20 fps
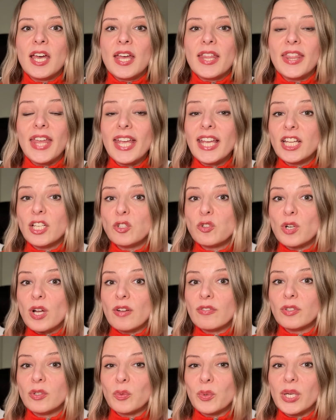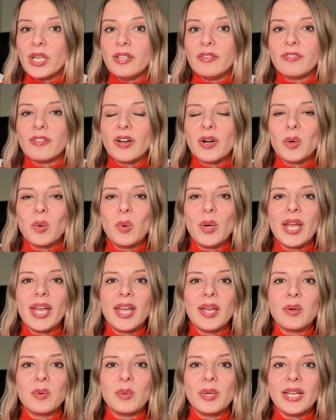They can travel really far
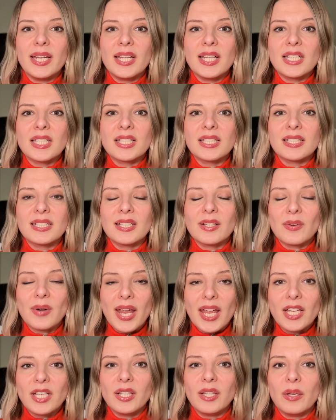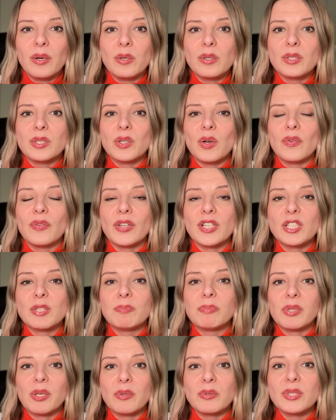away with great loads of
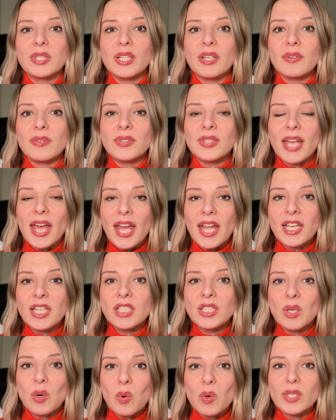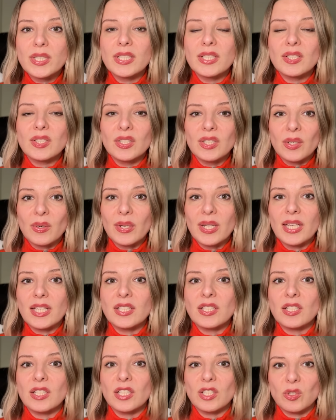explosives and cause
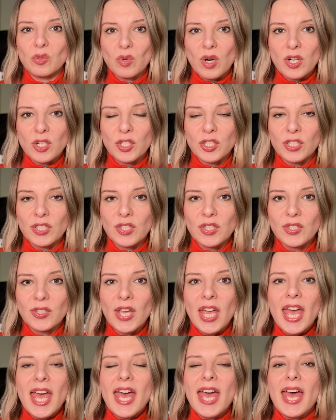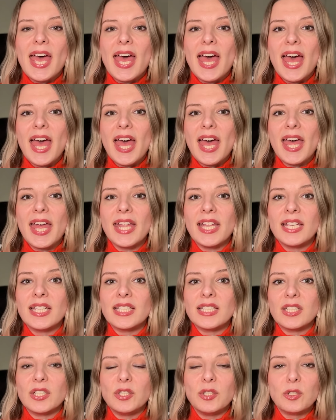serious destructions. And
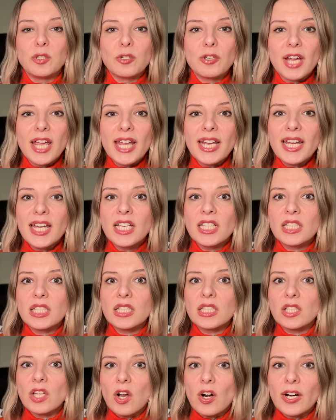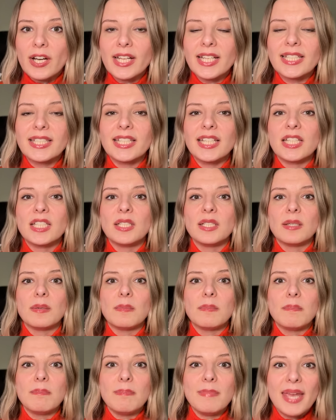Ukraine has targeted
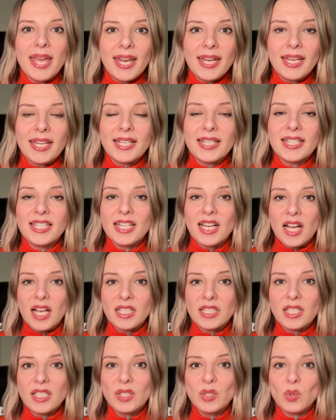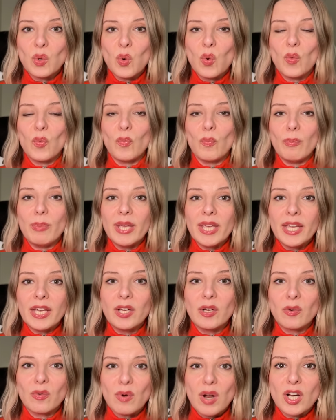many dozens of
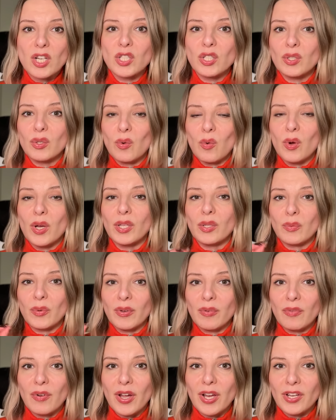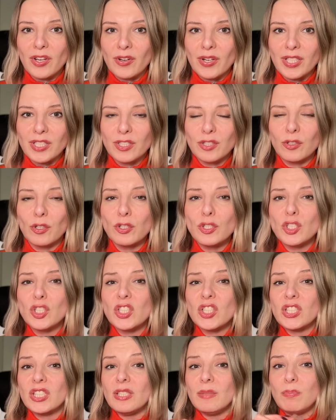big Russian oil refineries, not
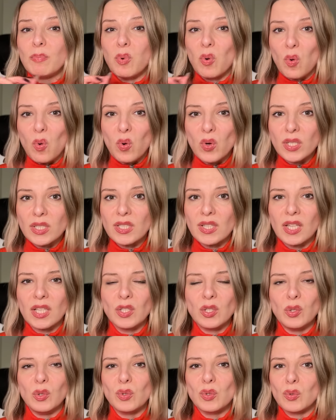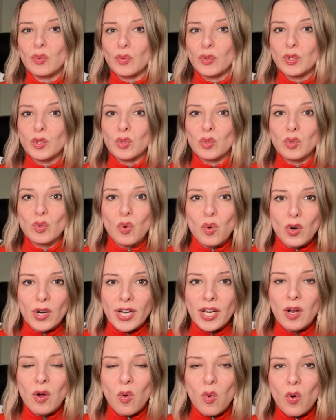just depots that used for
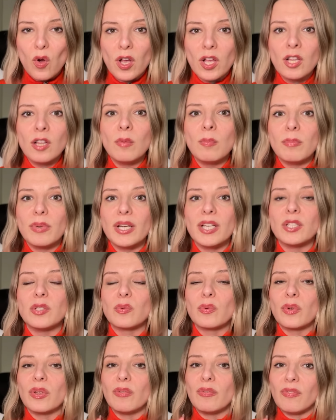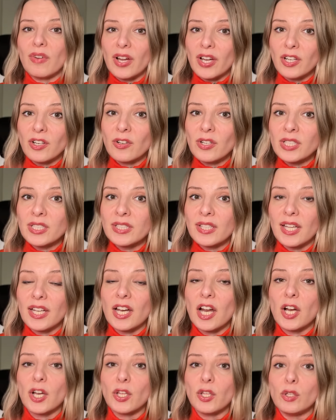storing oil, but refineries that
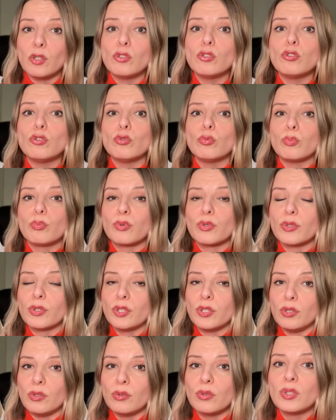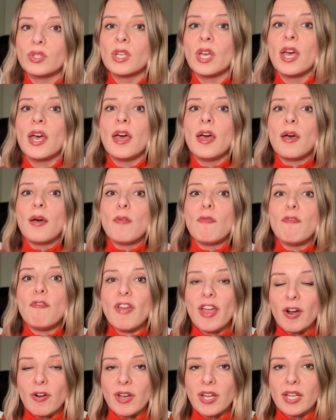are used to produce
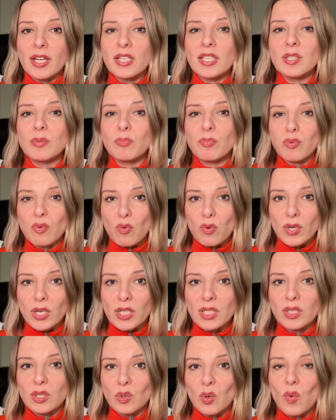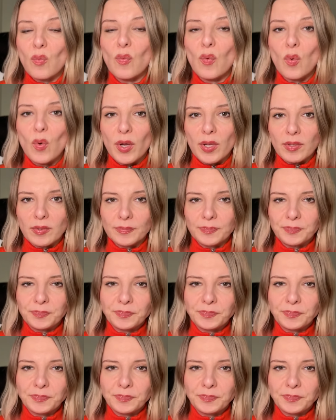various products of oil.